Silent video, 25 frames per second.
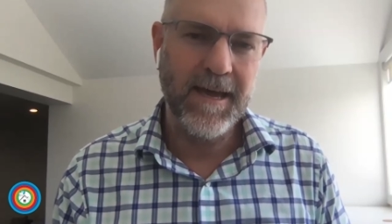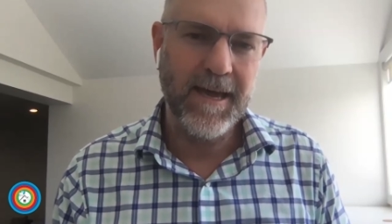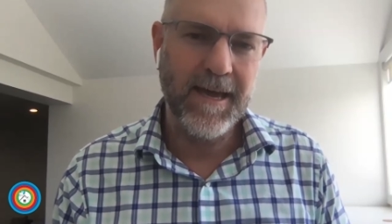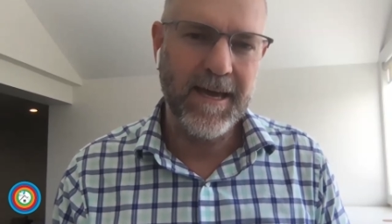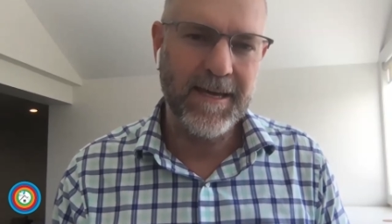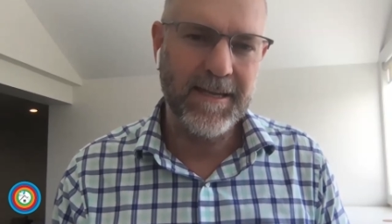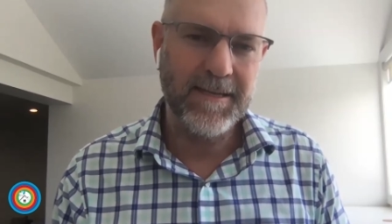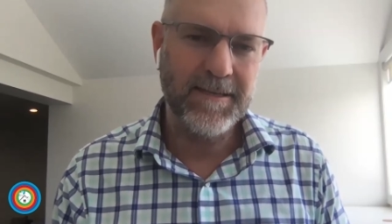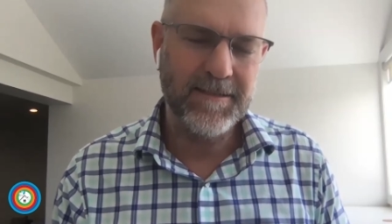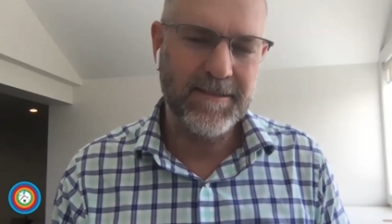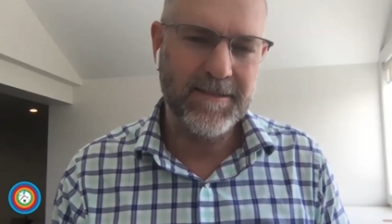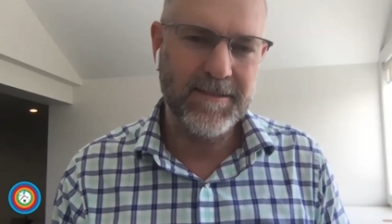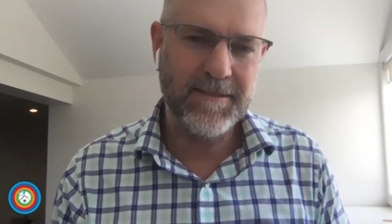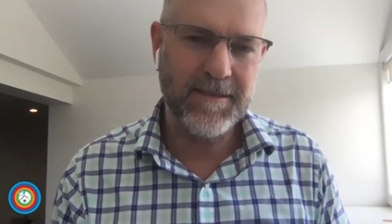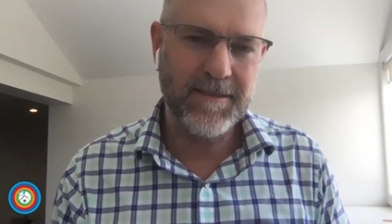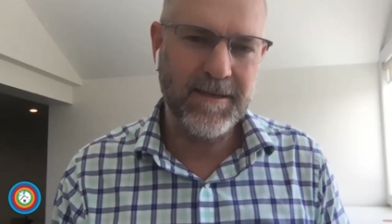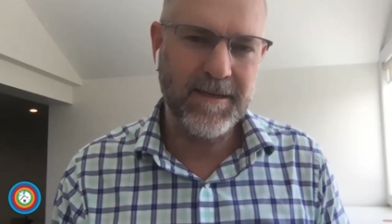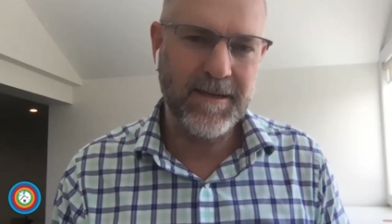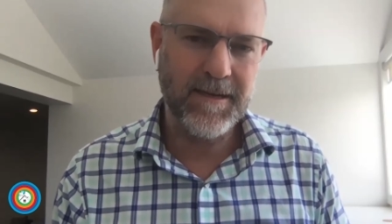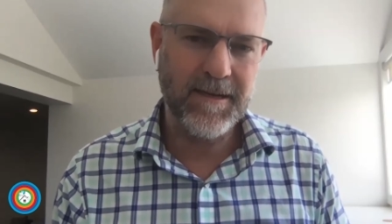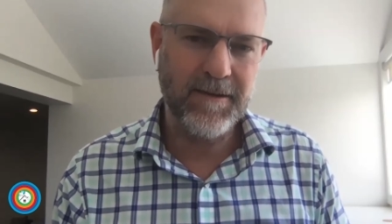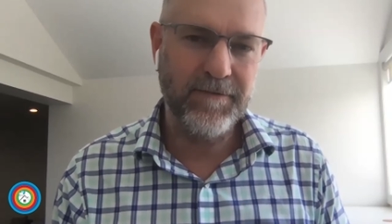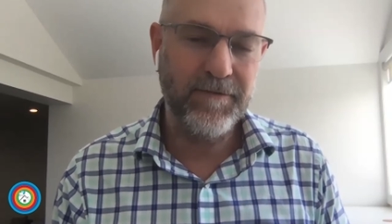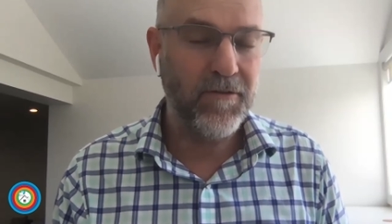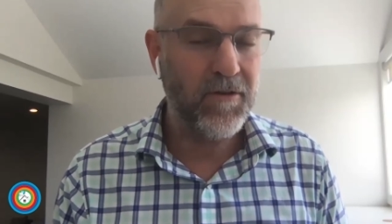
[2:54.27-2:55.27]
And
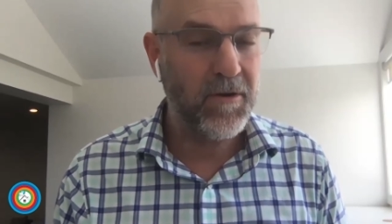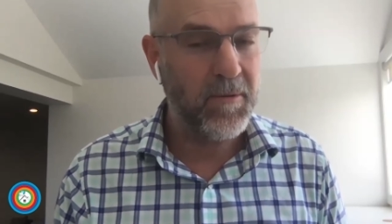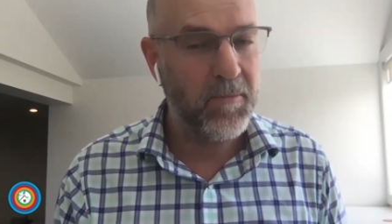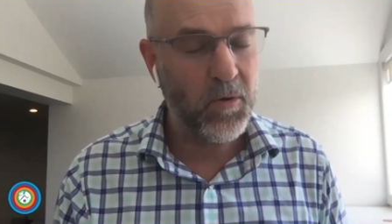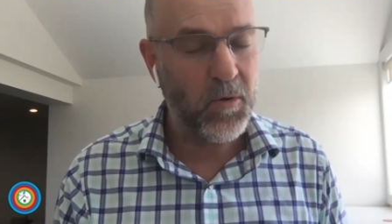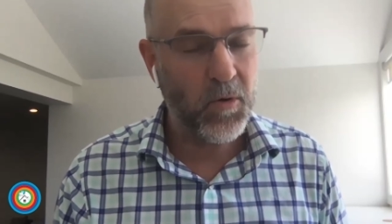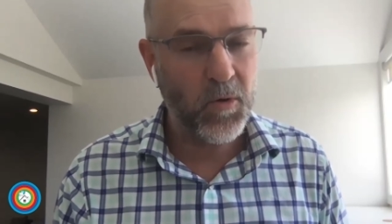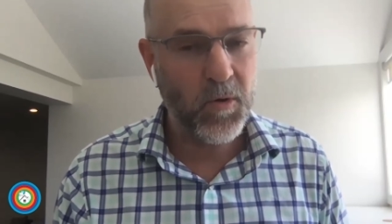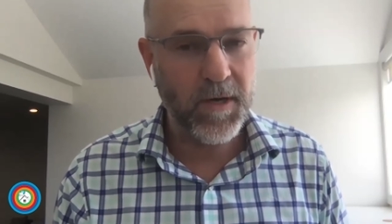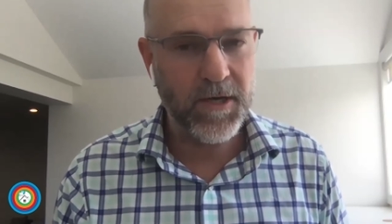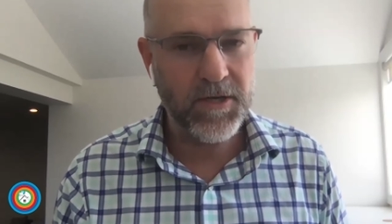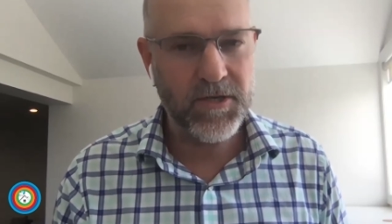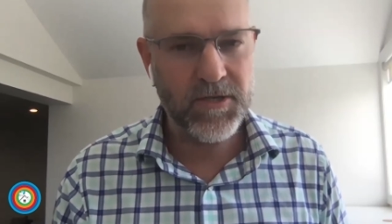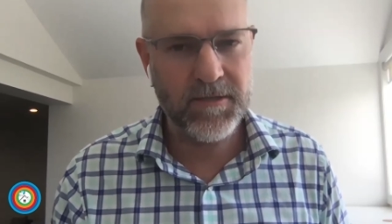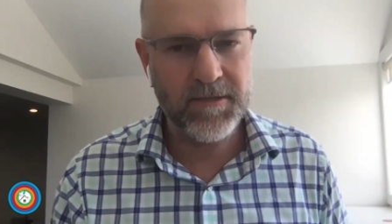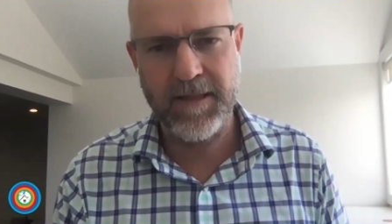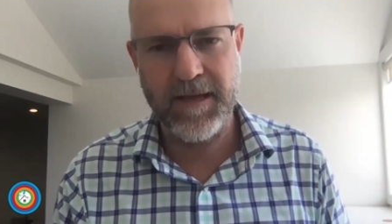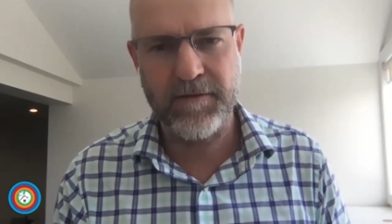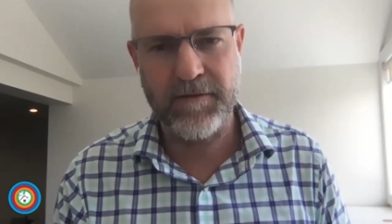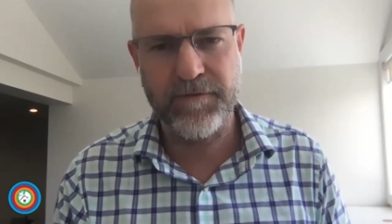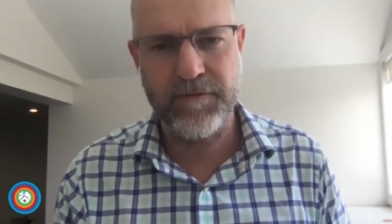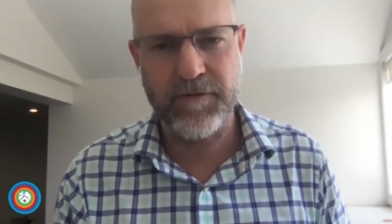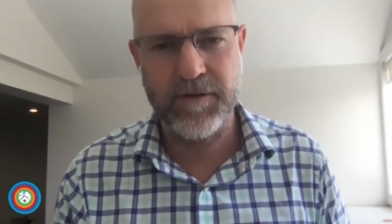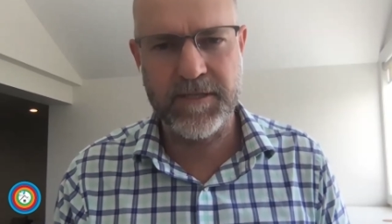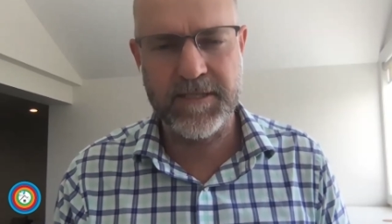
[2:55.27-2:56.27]
if you have any more questions,
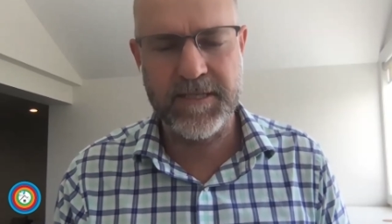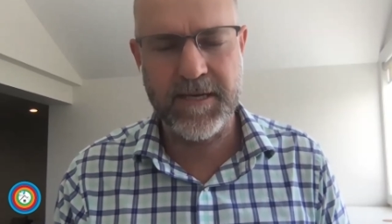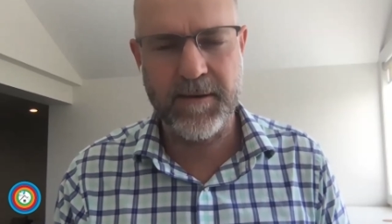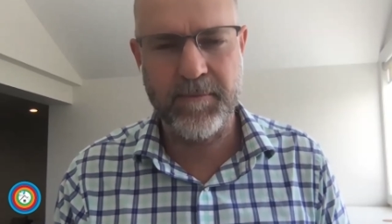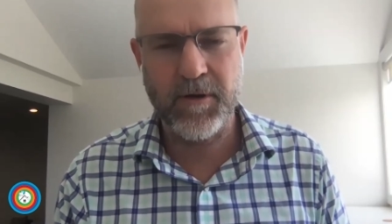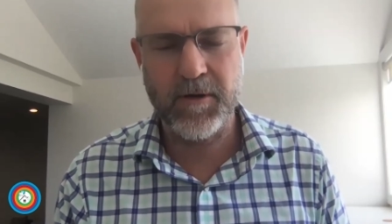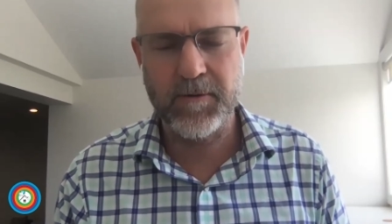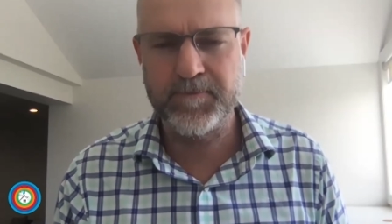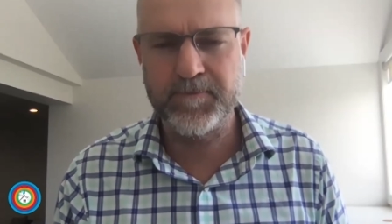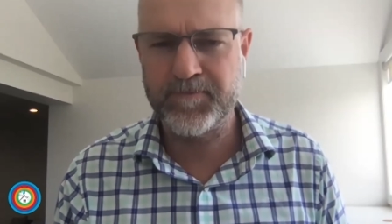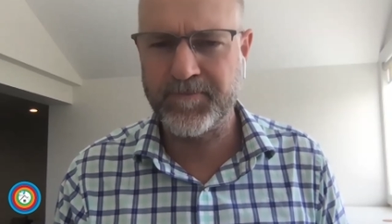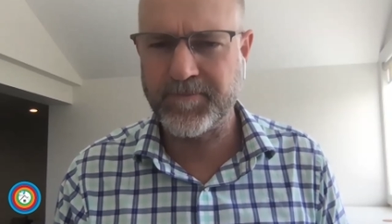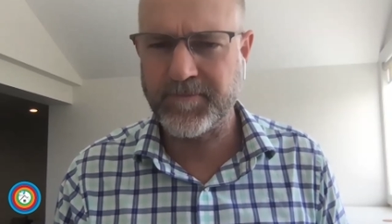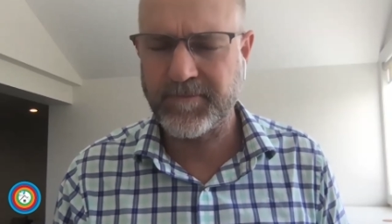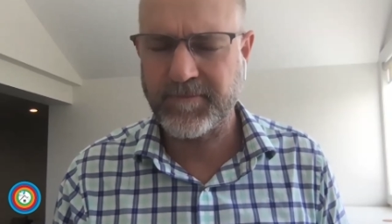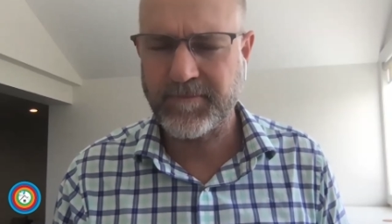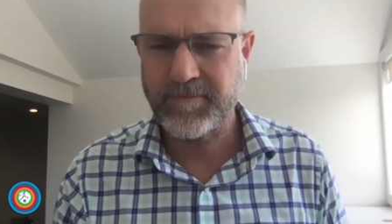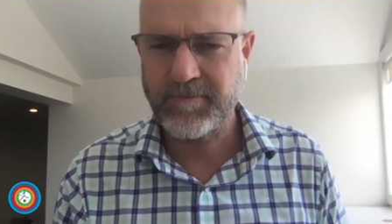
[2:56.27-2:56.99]
fill out for a demo